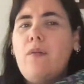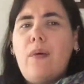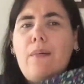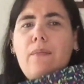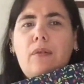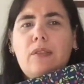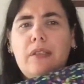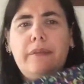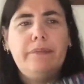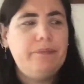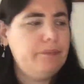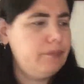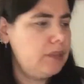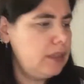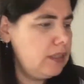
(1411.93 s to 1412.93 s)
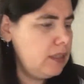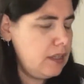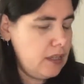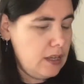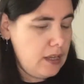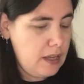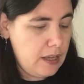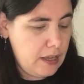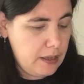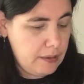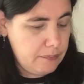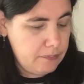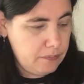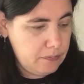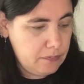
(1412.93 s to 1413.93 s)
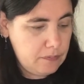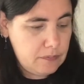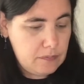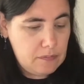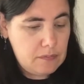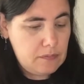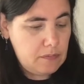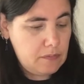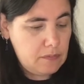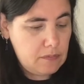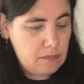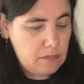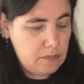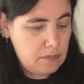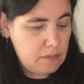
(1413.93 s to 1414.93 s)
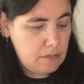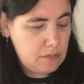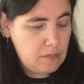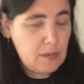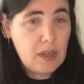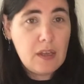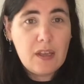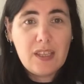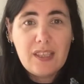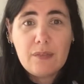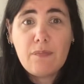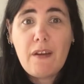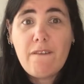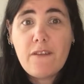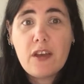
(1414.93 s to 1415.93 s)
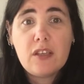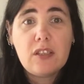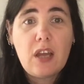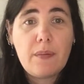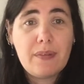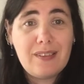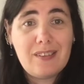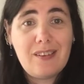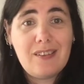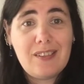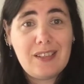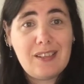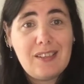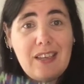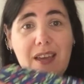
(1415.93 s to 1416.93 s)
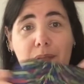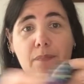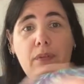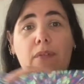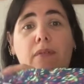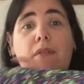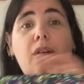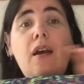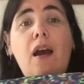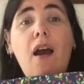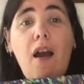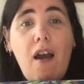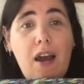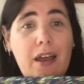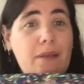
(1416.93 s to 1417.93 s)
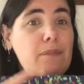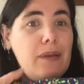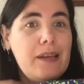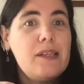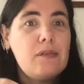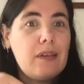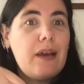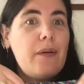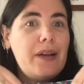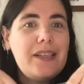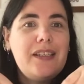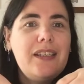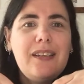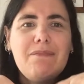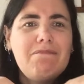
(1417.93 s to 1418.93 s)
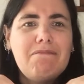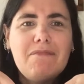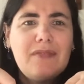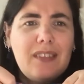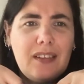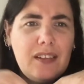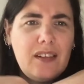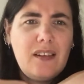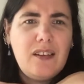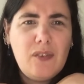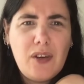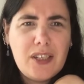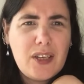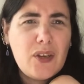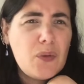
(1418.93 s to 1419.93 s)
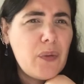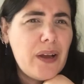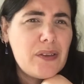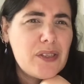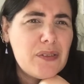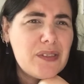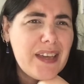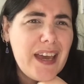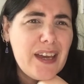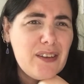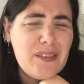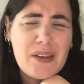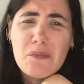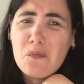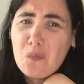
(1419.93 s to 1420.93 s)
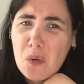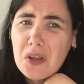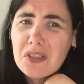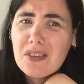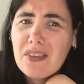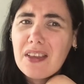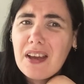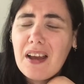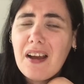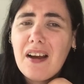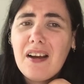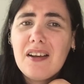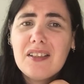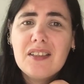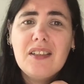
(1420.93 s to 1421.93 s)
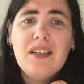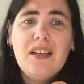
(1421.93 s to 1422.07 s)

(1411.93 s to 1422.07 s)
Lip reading: Wimbledon. This is my first time inserting a zip. I am pleased with how I did it. I don't know why I was so scared of it. It wasn't that hard.